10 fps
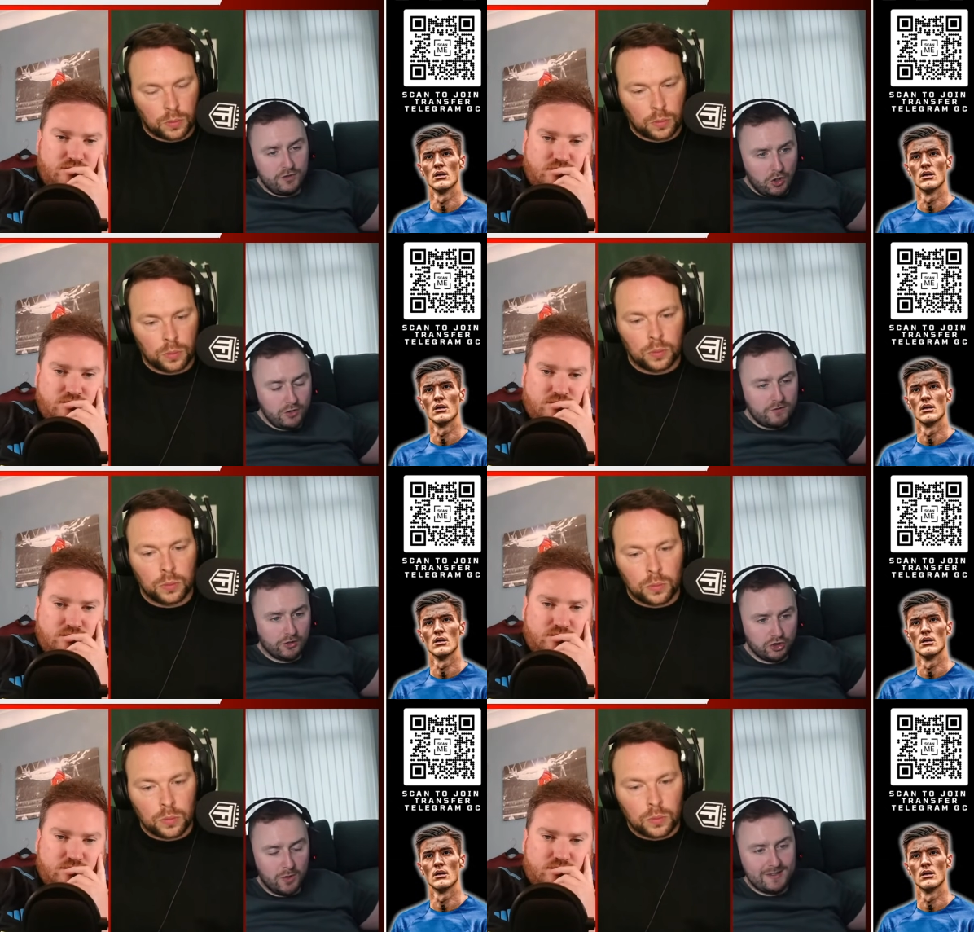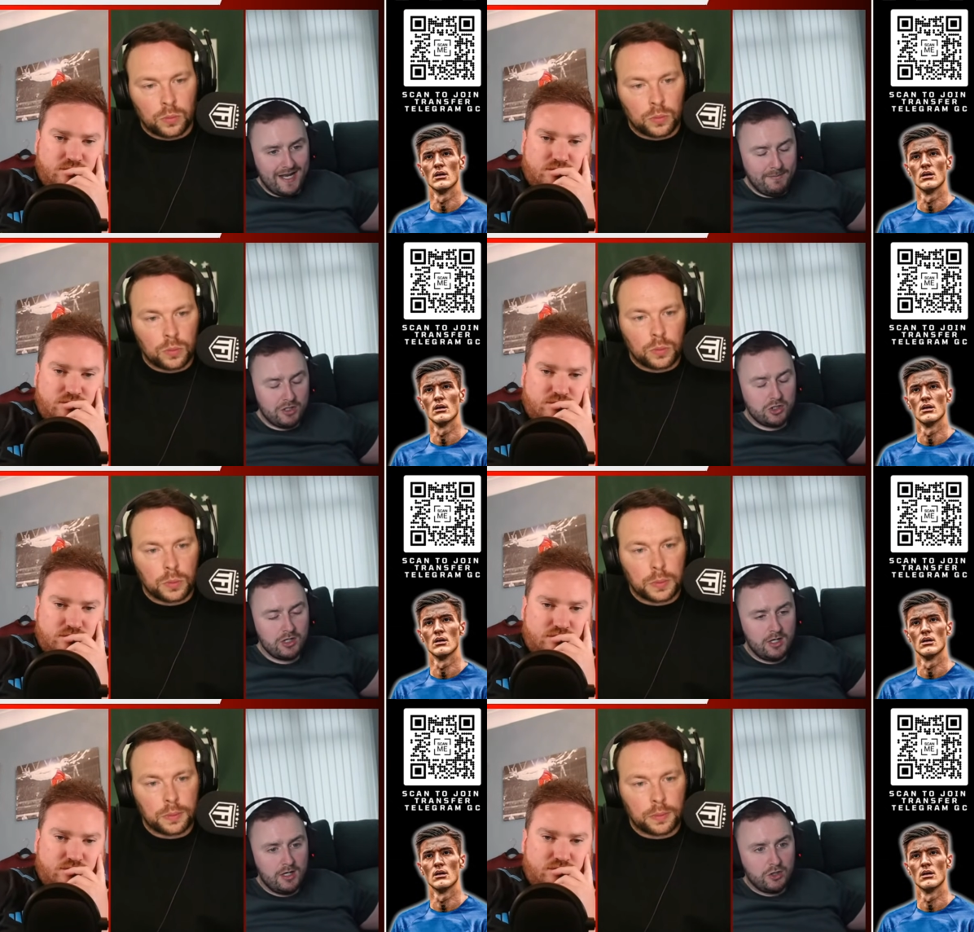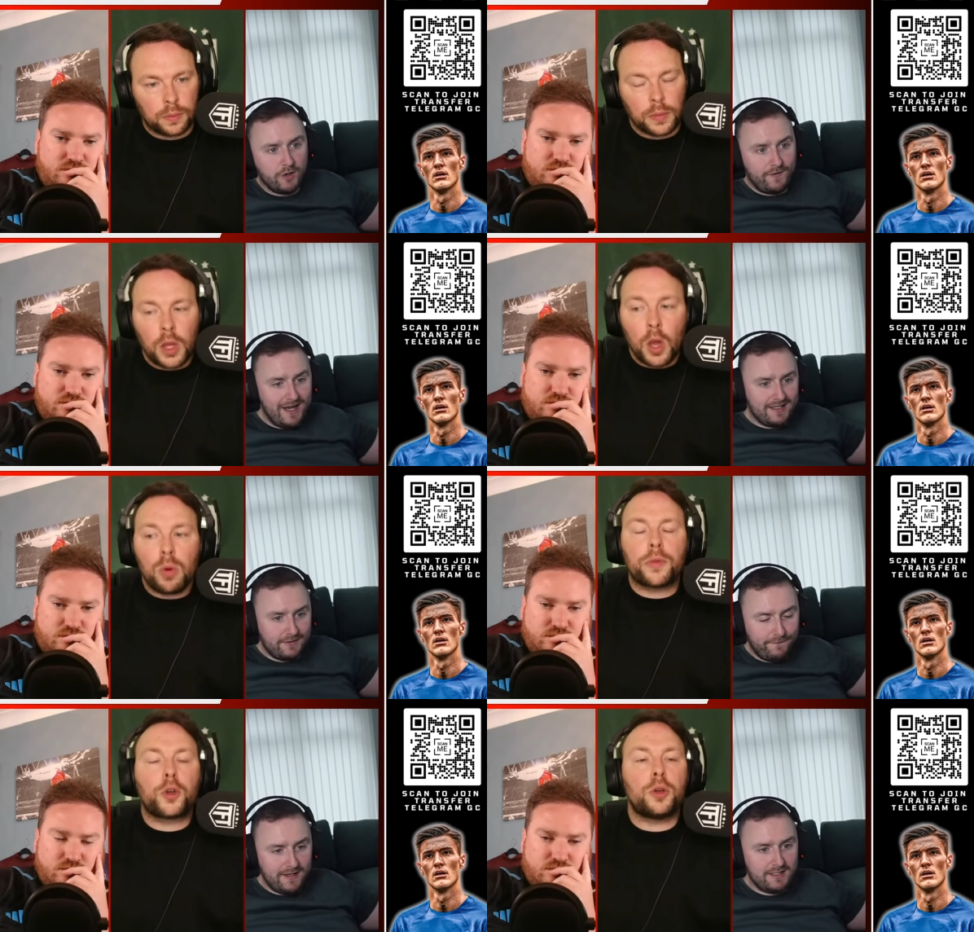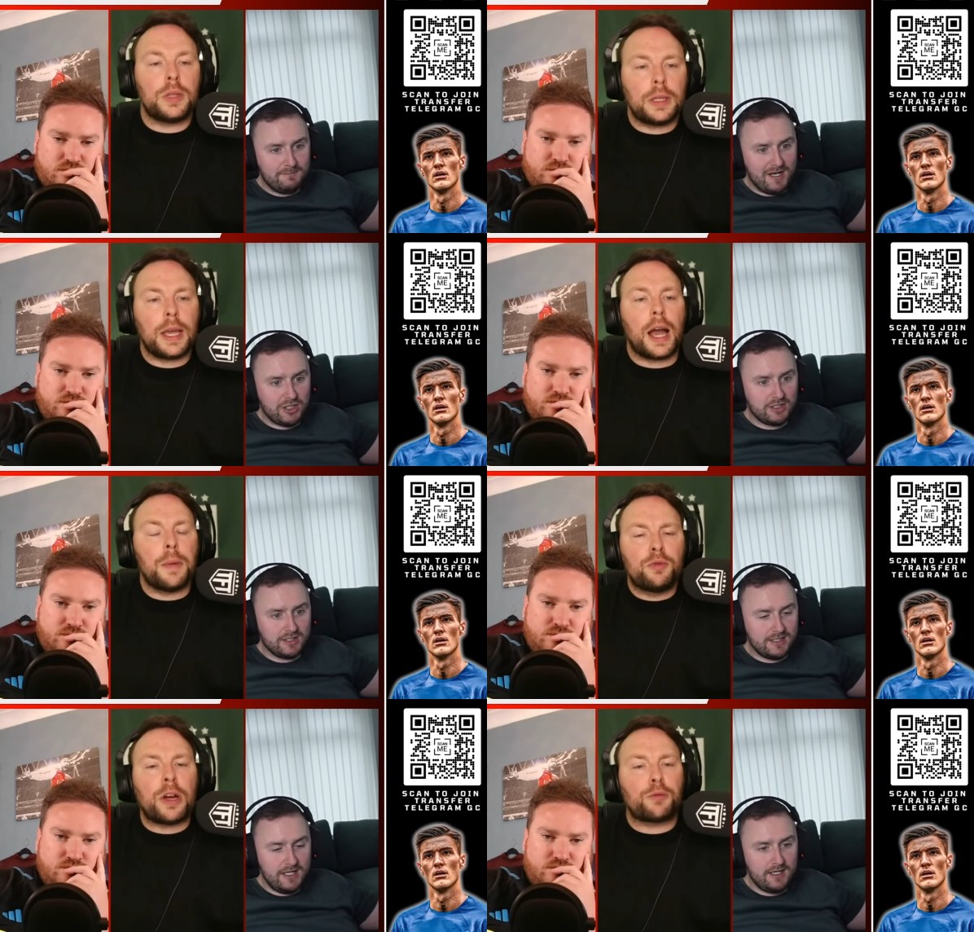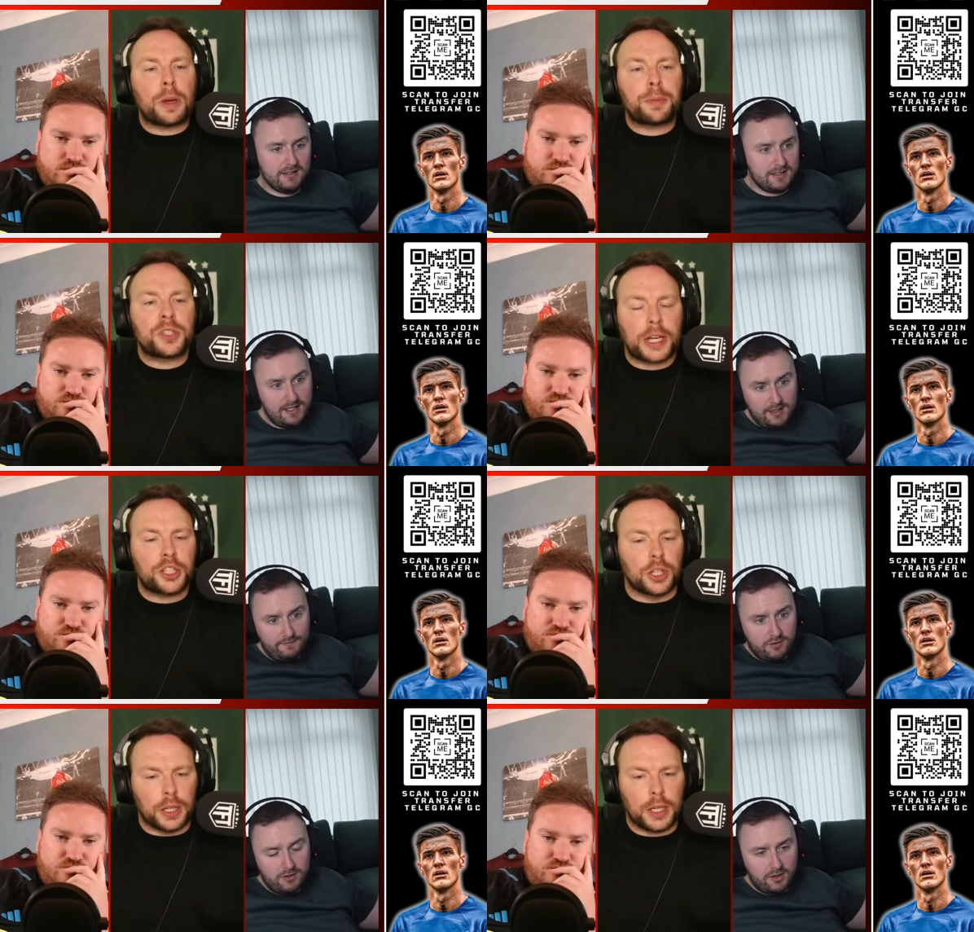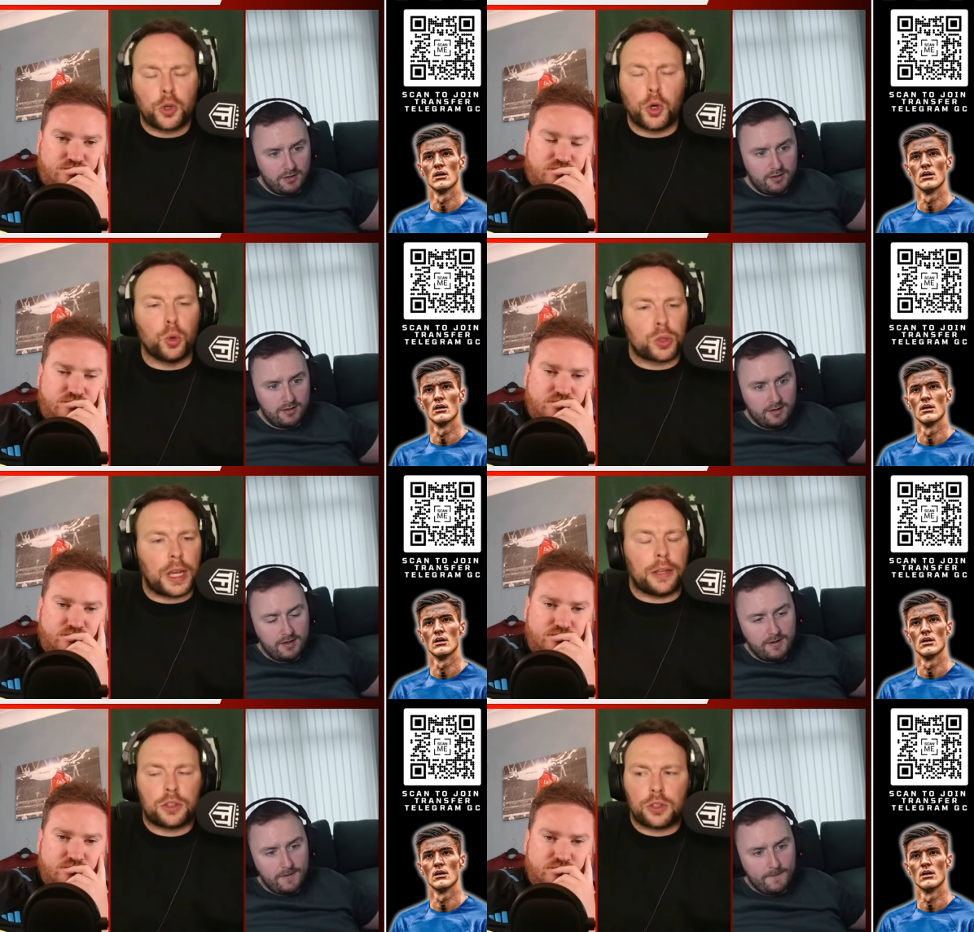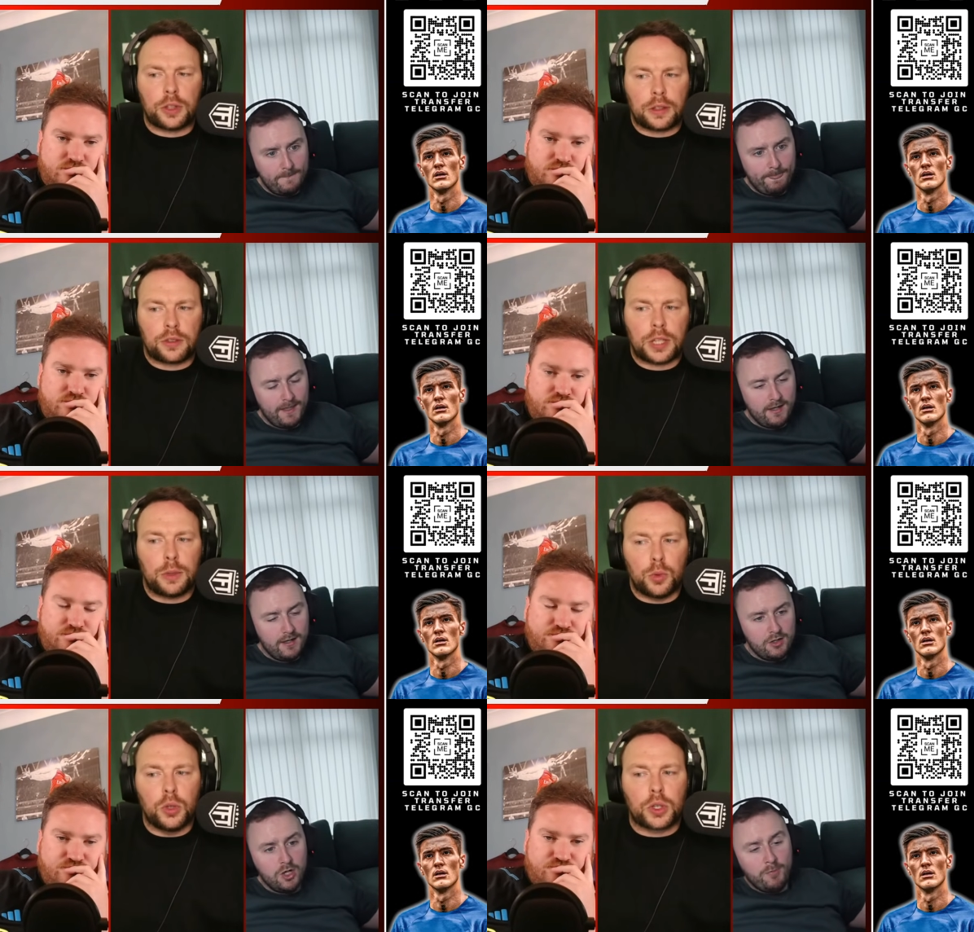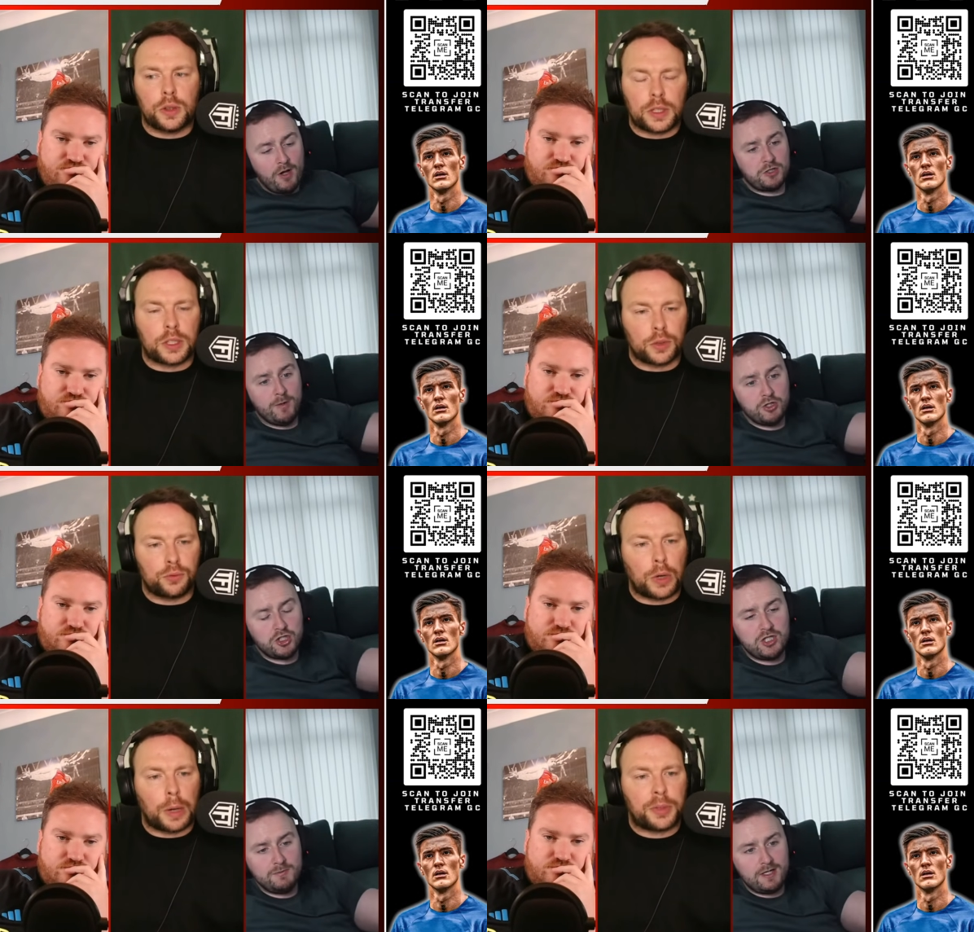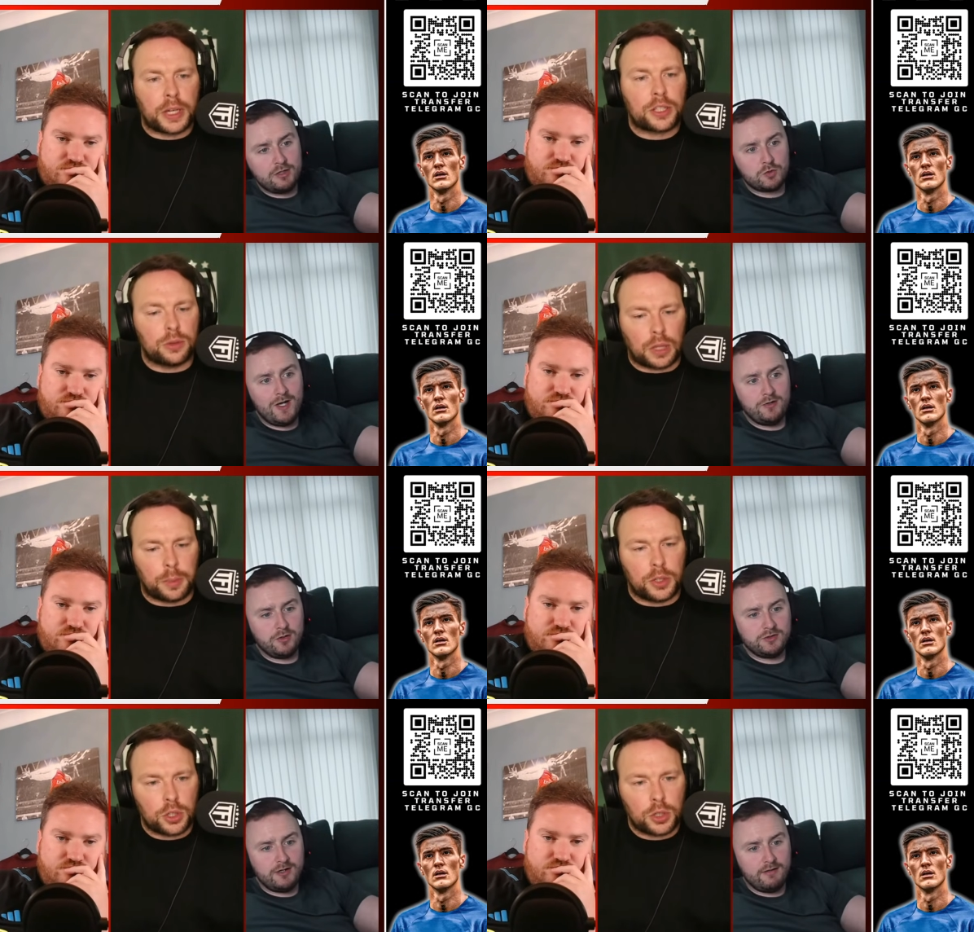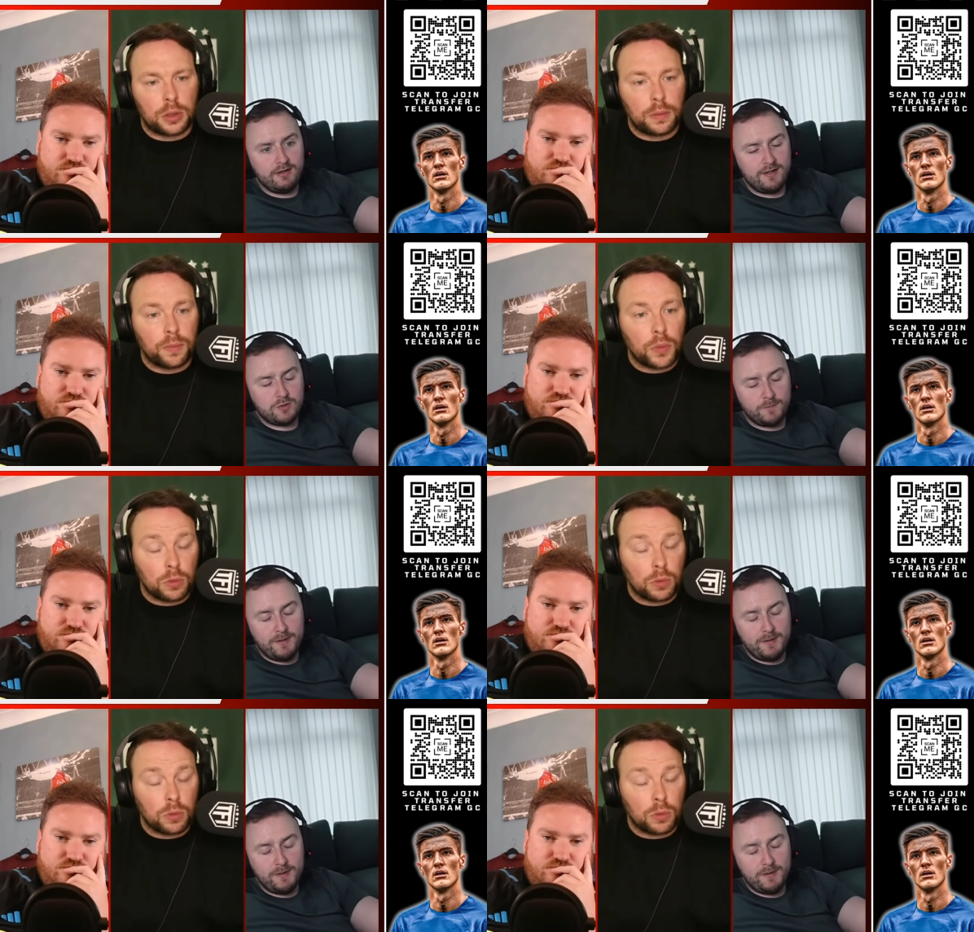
Speaker 1: short, you've got to show a damage. So that has affected well, yeah, Manchester I mean, City, reputationally,
Speaker 2: City. of course, yes. Yeah, City will look at this. a sponsorship deal as well, though, Terry.
Speaker 1: That's what